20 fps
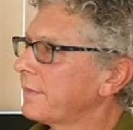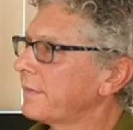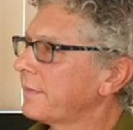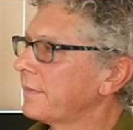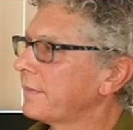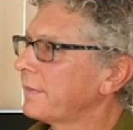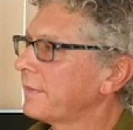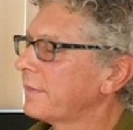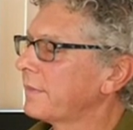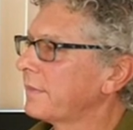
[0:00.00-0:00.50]

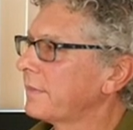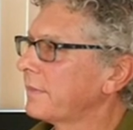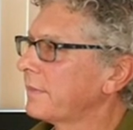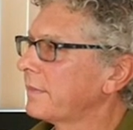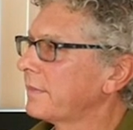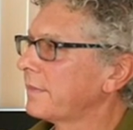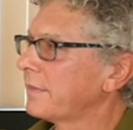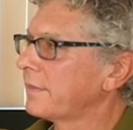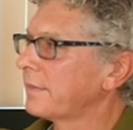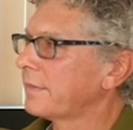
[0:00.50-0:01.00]

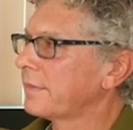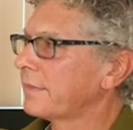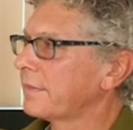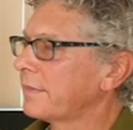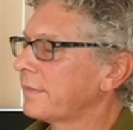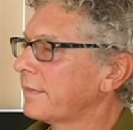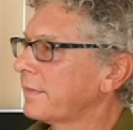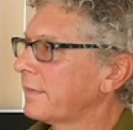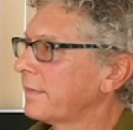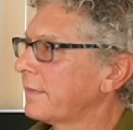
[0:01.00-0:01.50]

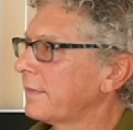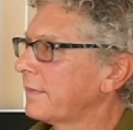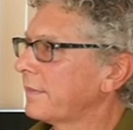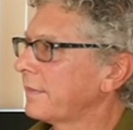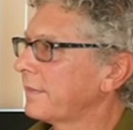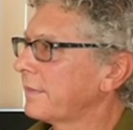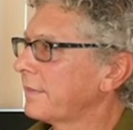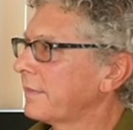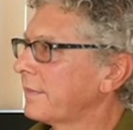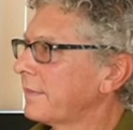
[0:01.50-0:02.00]

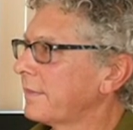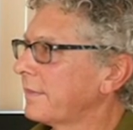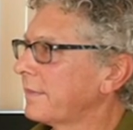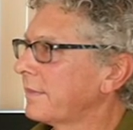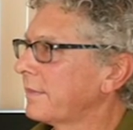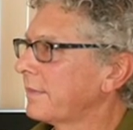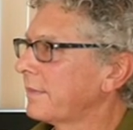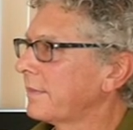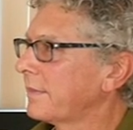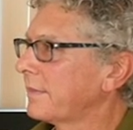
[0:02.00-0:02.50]

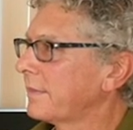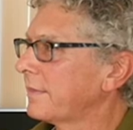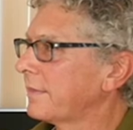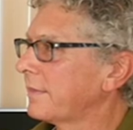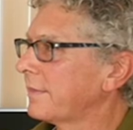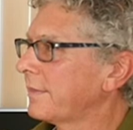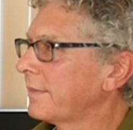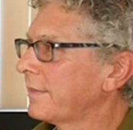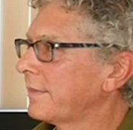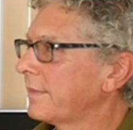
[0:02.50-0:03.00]

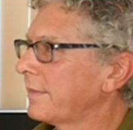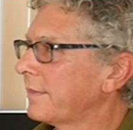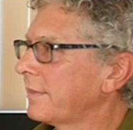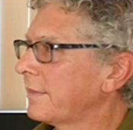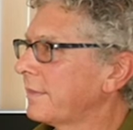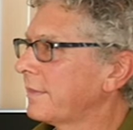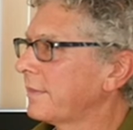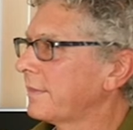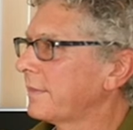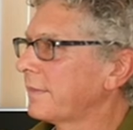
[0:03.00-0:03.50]

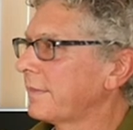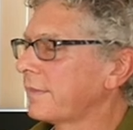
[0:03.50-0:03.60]
The person shown says nothing.